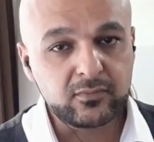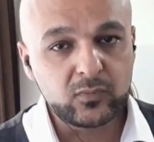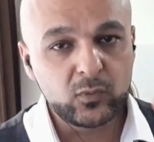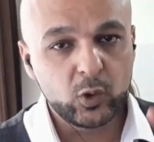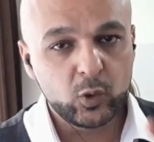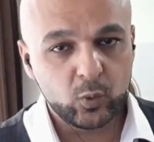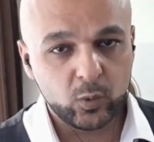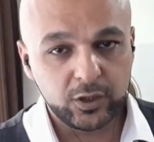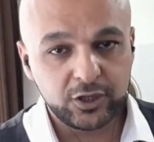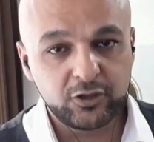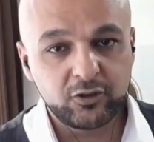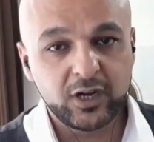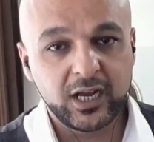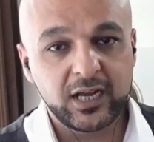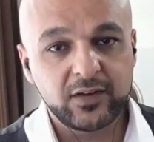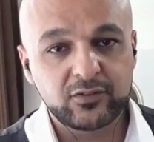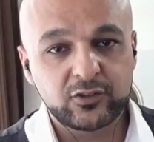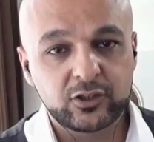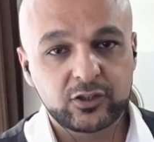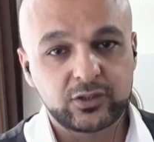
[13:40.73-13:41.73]
what you
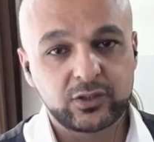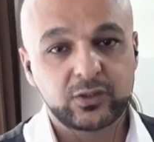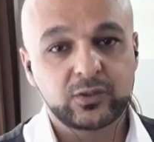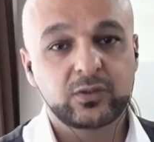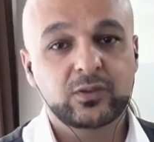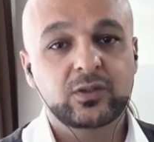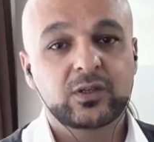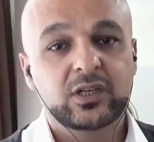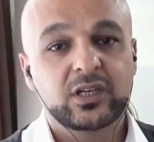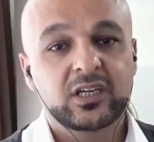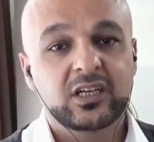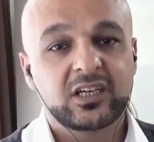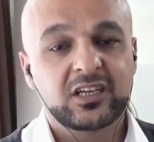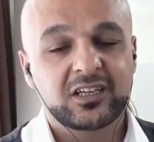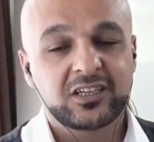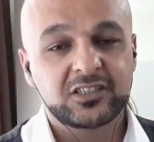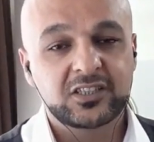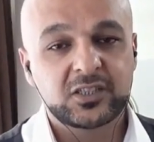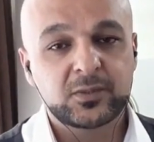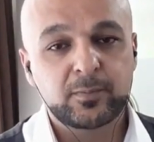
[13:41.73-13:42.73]
have to do
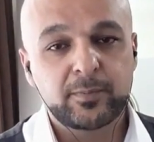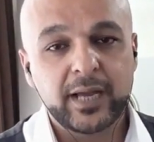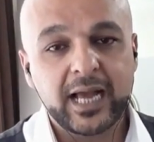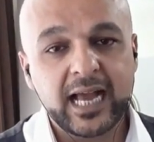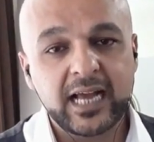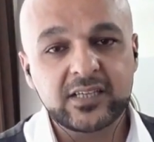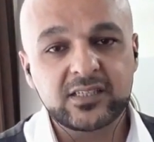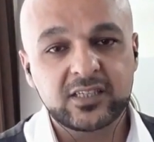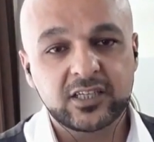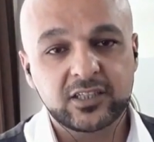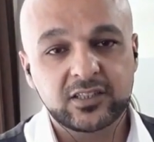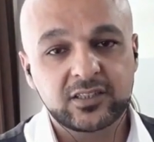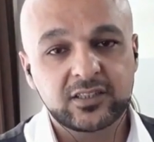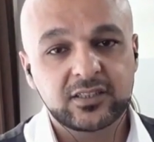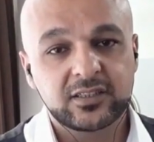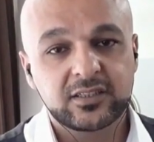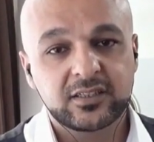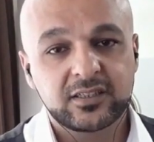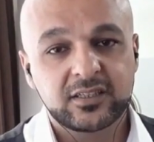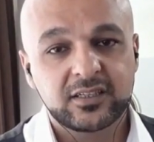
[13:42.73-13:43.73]
is pass it.
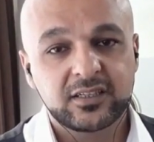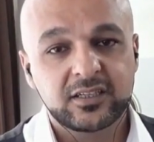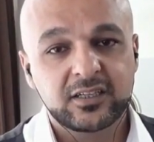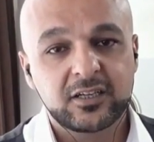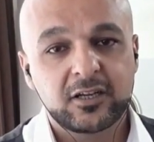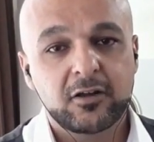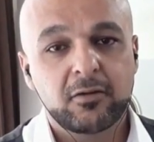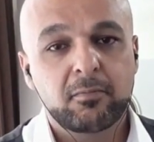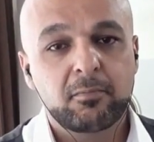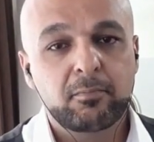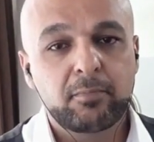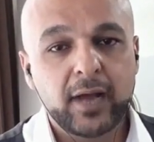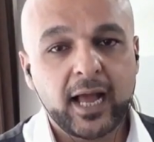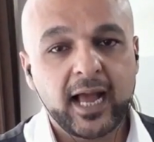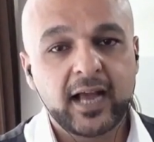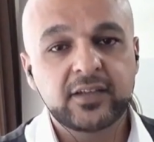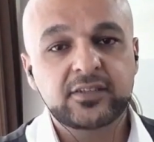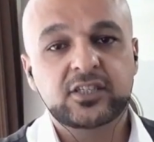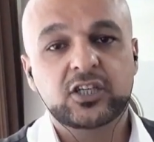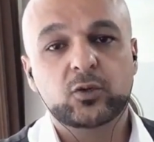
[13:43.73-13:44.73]

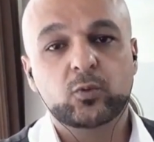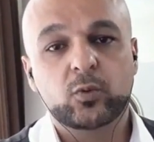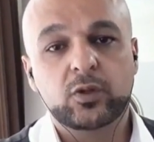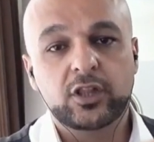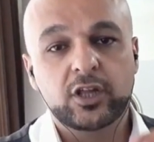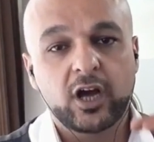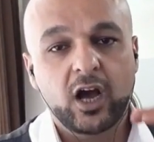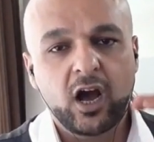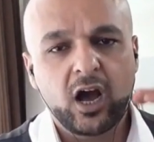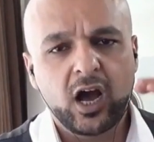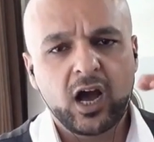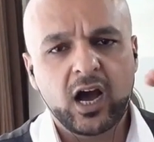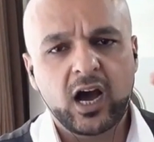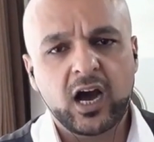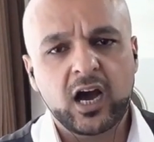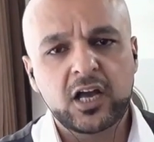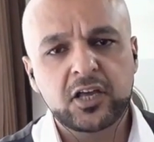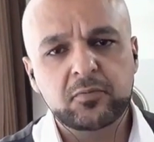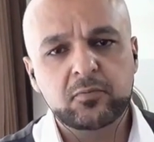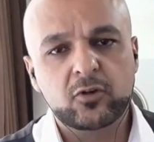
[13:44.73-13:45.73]
Pass it with a
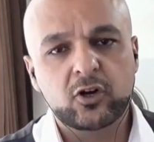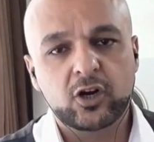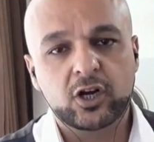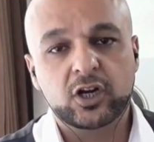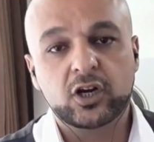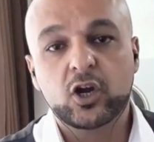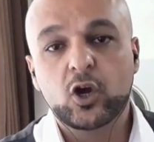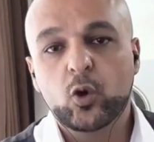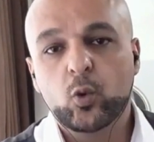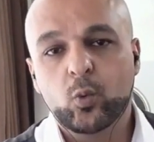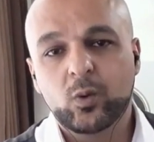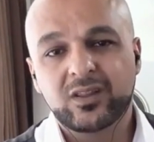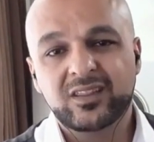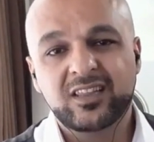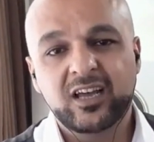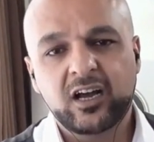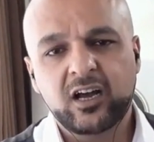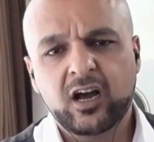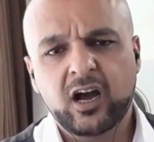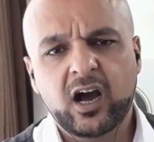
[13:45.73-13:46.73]
high mark, with
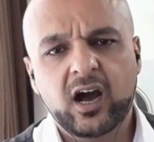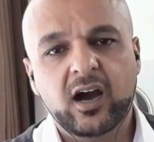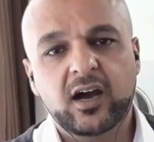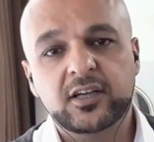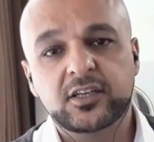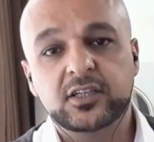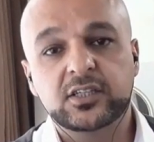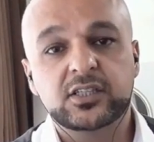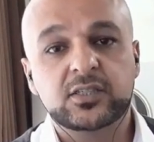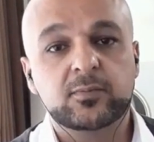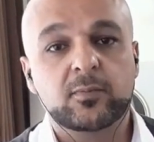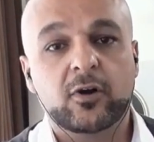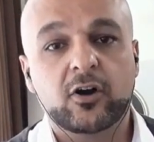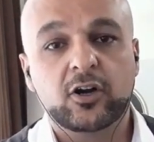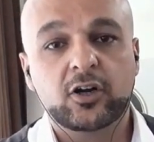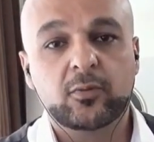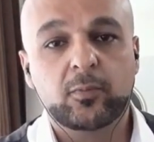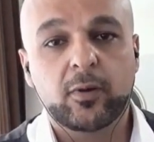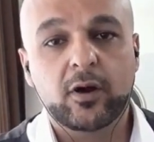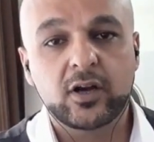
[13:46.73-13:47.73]
the highest
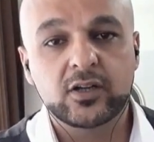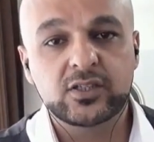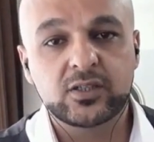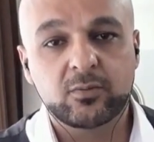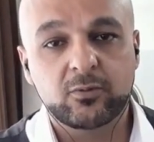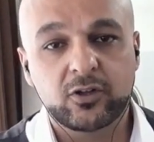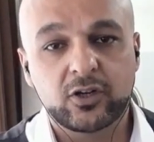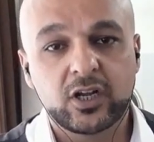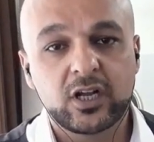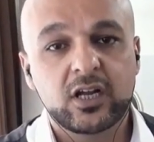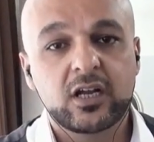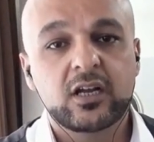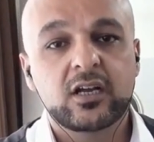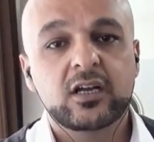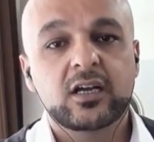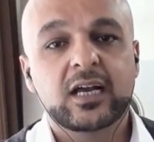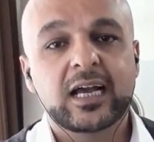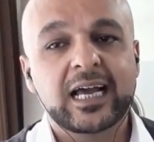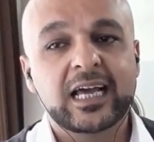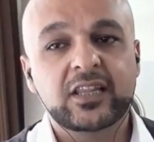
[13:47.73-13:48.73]
mark possible.
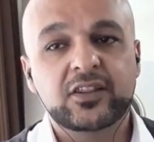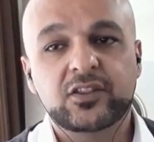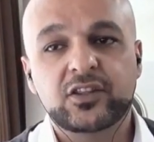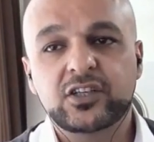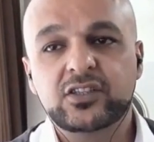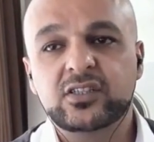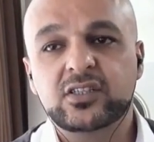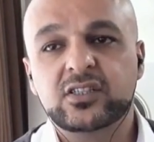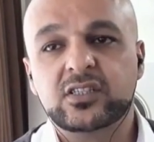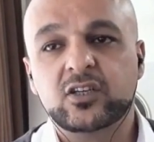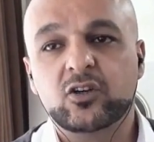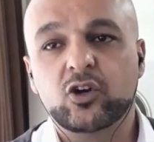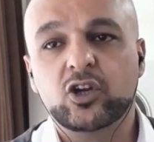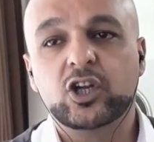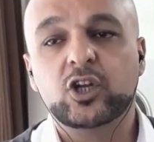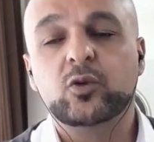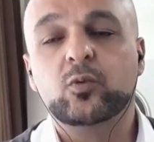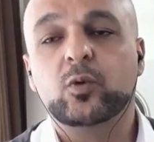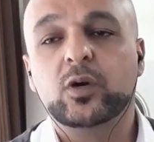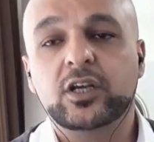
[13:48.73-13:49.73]
And this is the
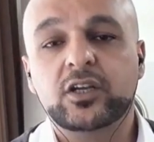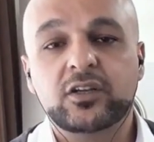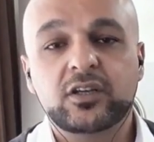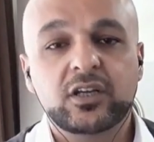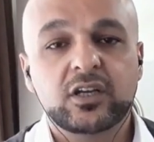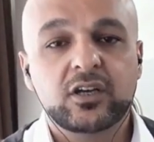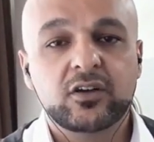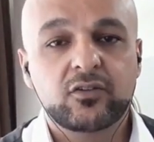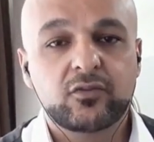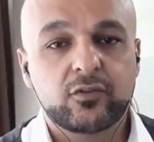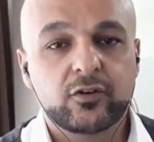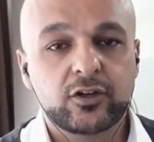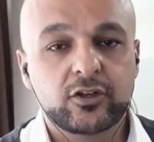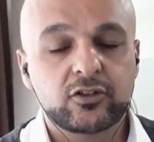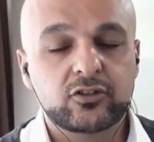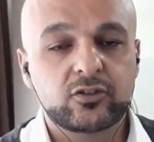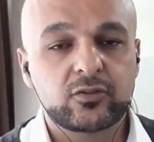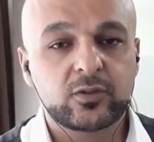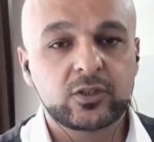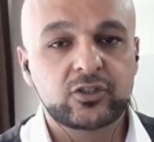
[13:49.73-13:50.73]
only way for you
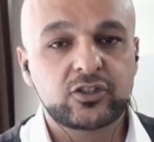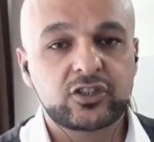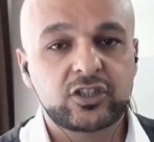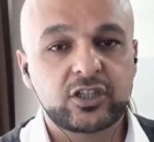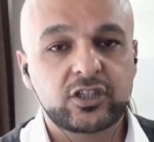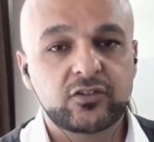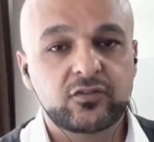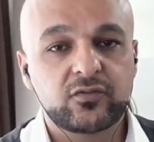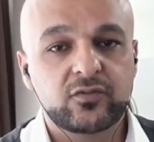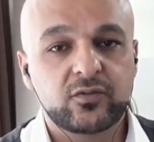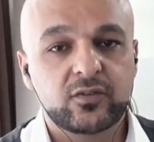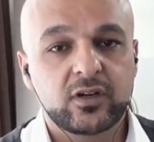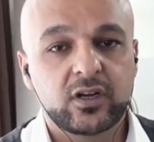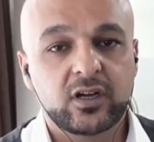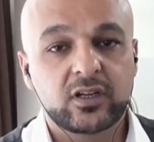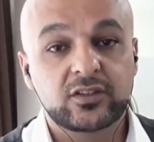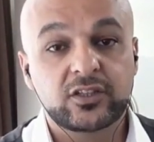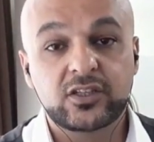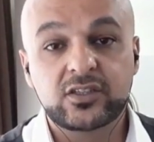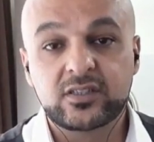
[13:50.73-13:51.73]
to achieve
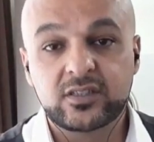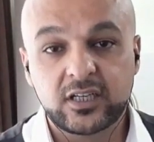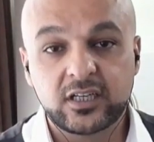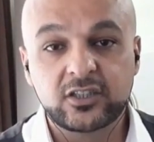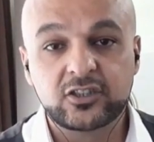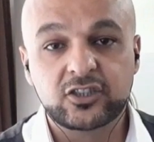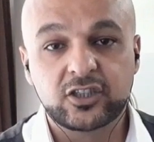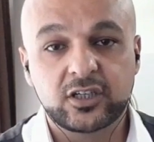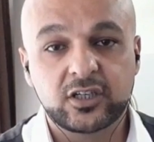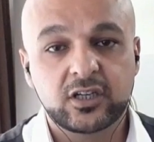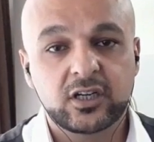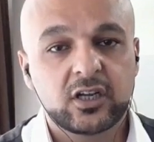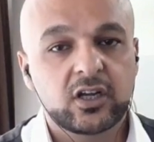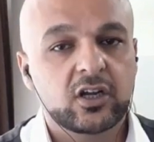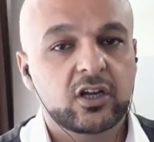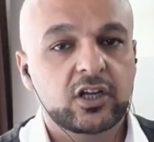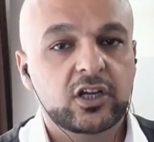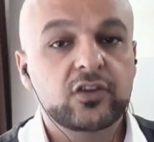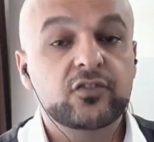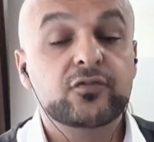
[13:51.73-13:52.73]
distinction.
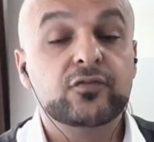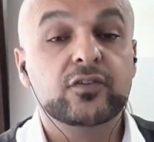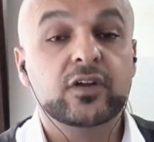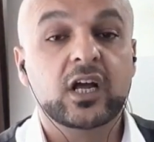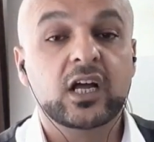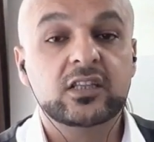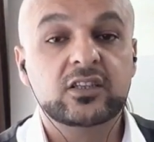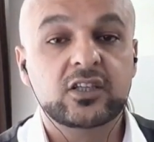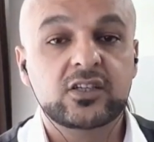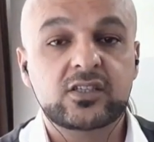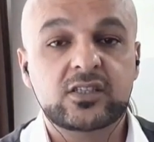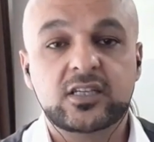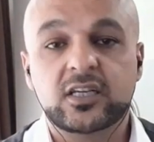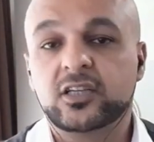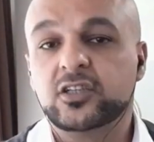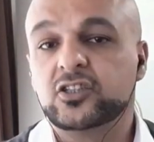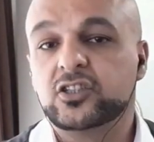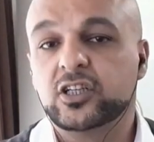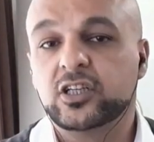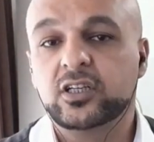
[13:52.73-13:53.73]
If not
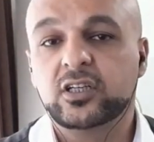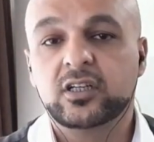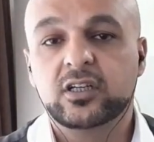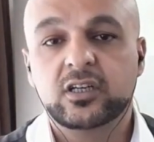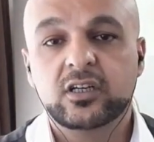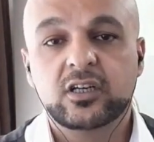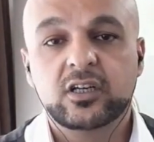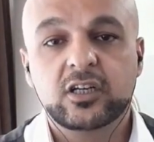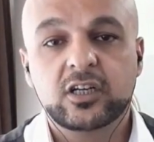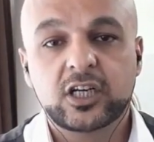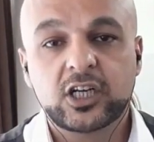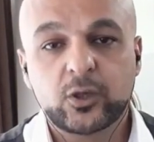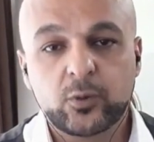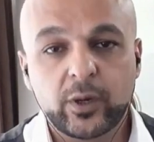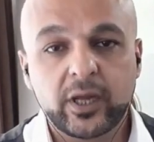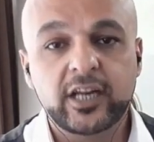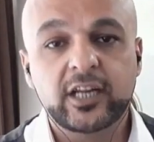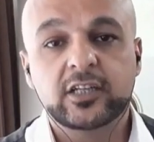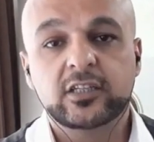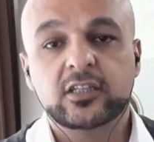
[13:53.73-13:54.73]
distinction,
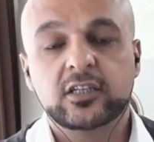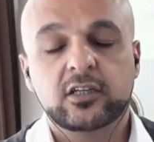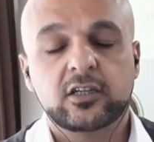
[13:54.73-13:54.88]
credit.